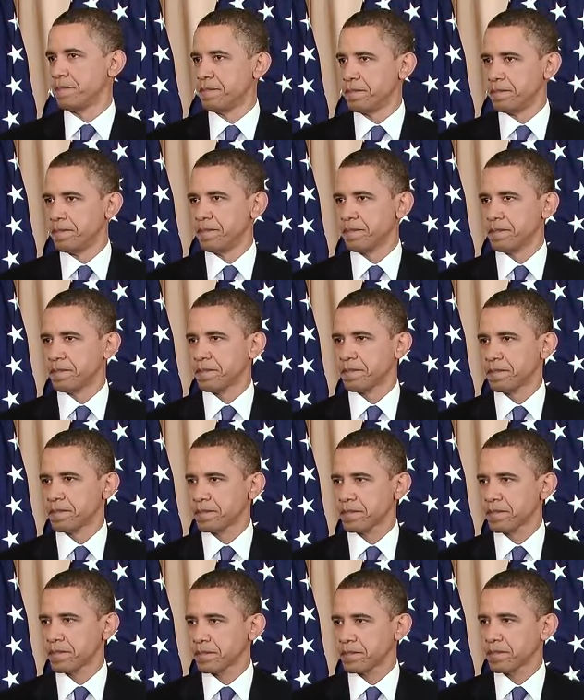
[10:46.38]

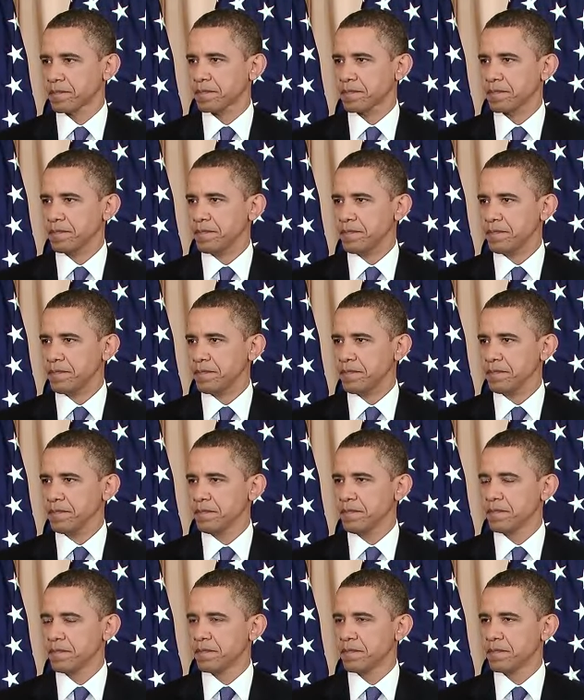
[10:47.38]

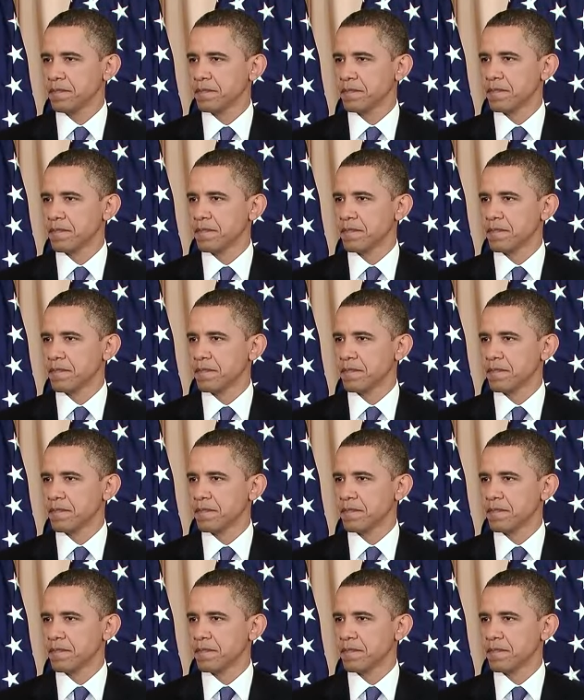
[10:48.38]
Nothing is said.